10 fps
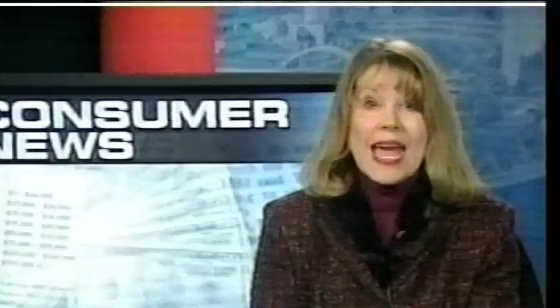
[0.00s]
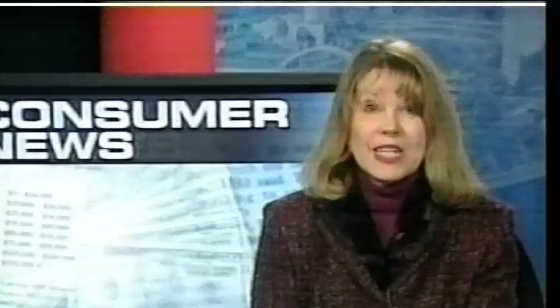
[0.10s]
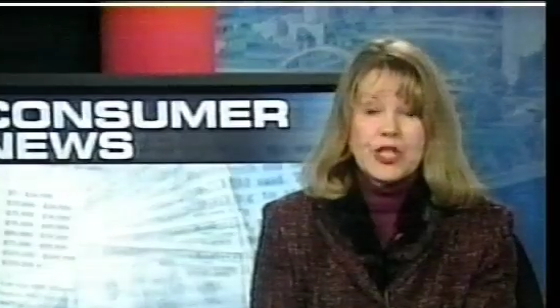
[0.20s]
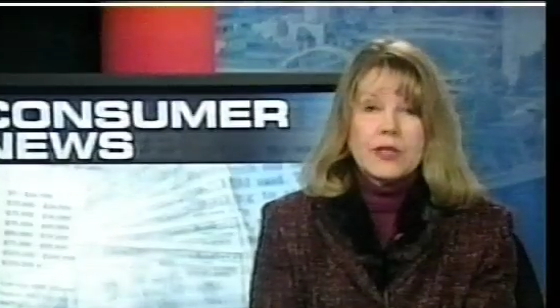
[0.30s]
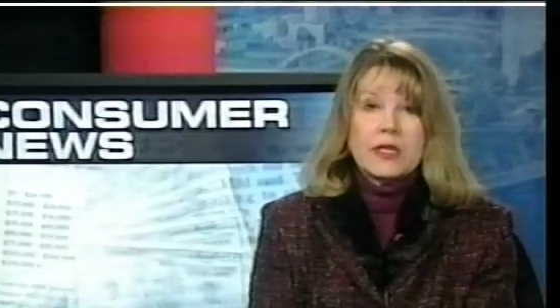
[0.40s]

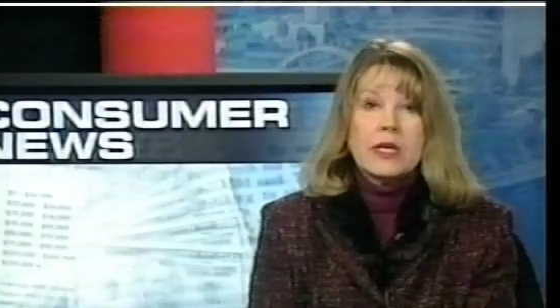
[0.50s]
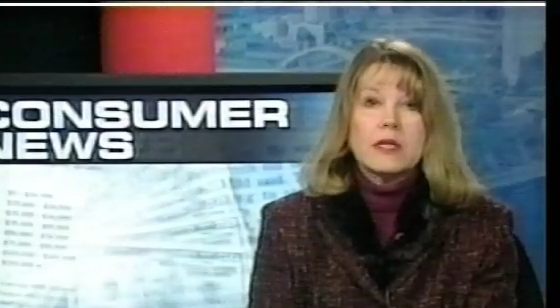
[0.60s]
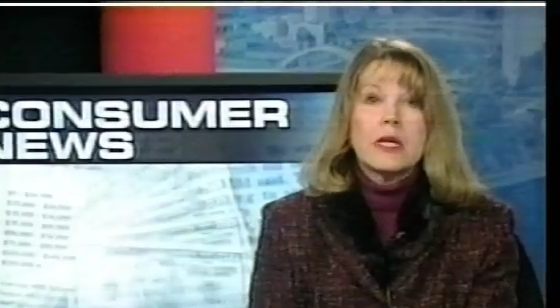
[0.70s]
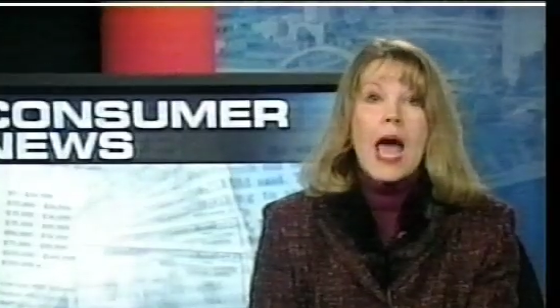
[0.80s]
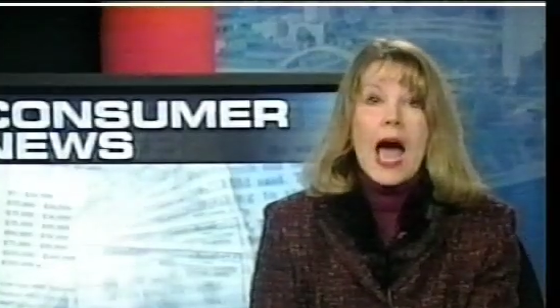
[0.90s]

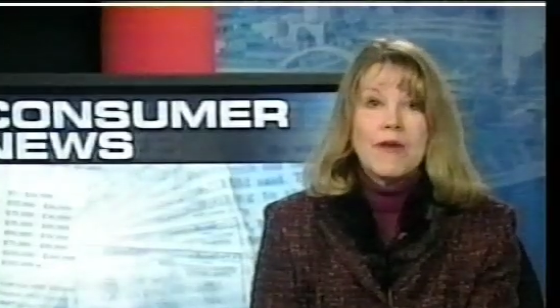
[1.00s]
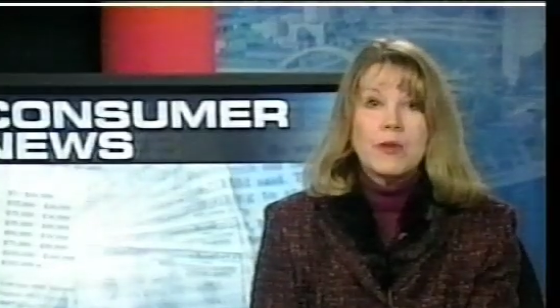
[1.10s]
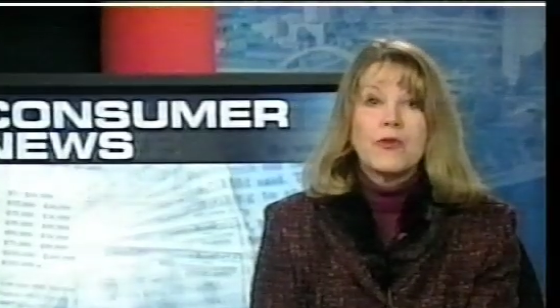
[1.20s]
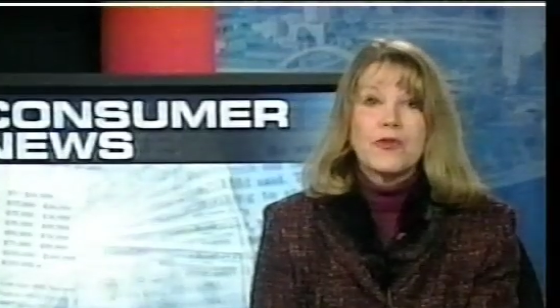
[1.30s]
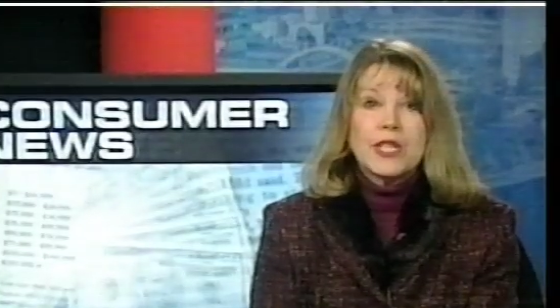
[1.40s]
agencies and have
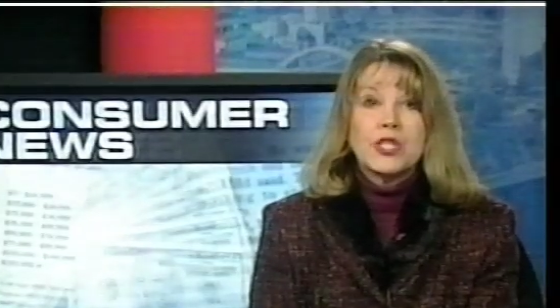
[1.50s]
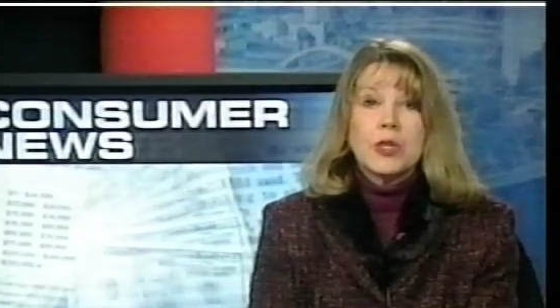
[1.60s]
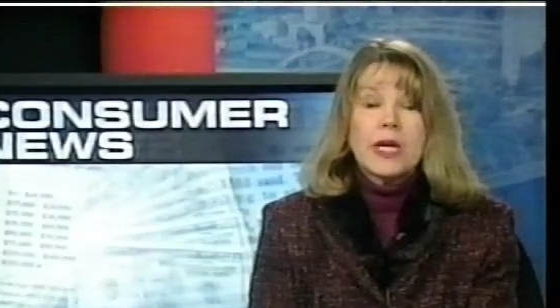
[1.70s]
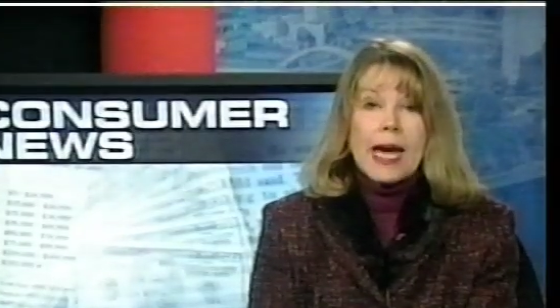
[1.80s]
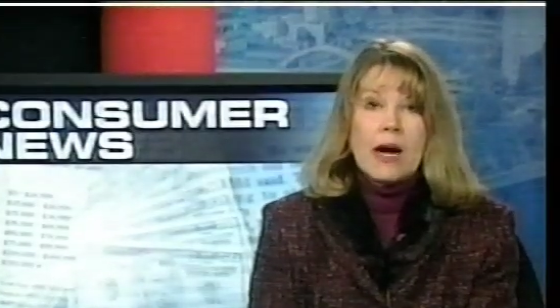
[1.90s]
them freeze
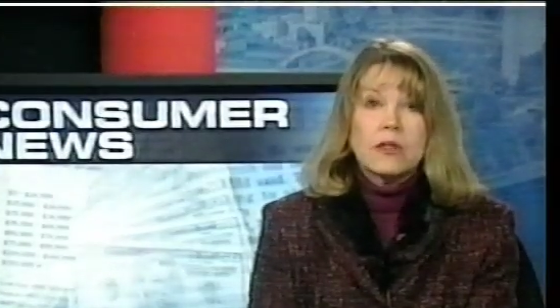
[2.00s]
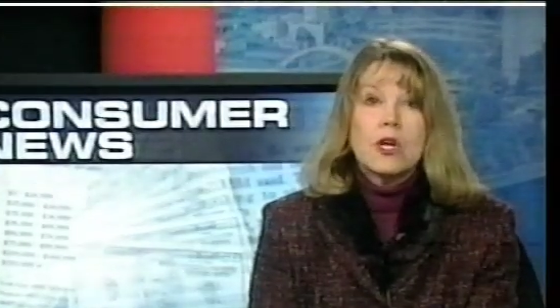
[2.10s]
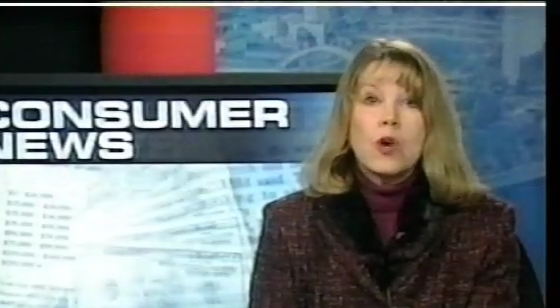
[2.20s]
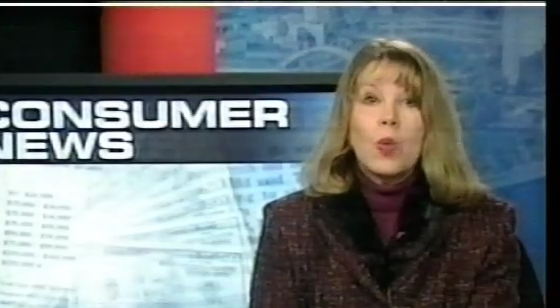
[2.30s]
your account.